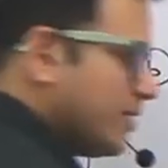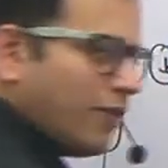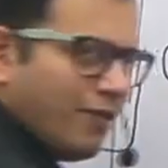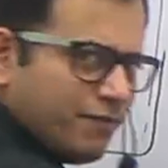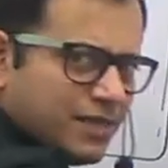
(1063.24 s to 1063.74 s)

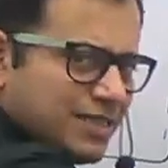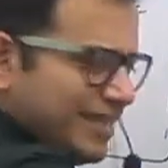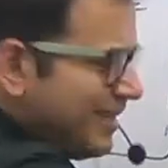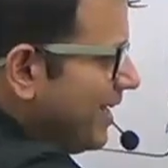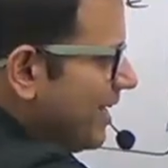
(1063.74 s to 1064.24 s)

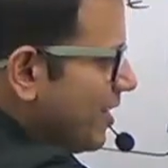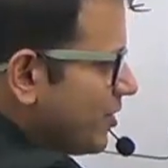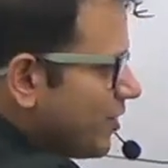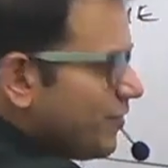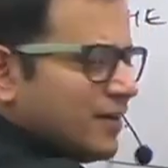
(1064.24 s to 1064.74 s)
Obviously, in the
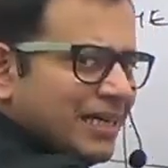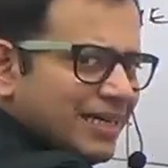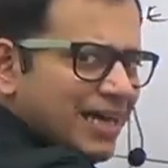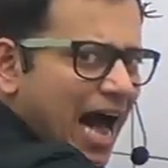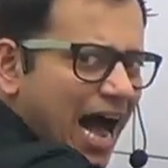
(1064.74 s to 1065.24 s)
areas of a
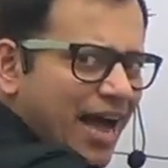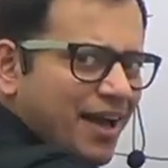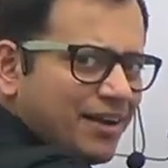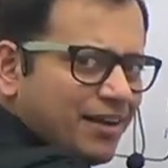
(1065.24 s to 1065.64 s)
higher